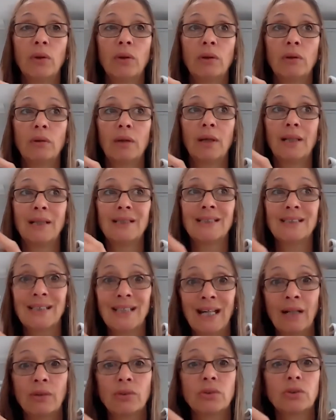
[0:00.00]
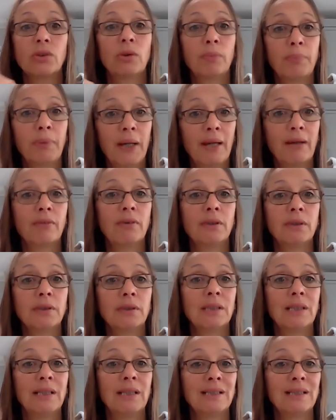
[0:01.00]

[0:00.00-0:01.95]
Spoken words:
any scout or parent is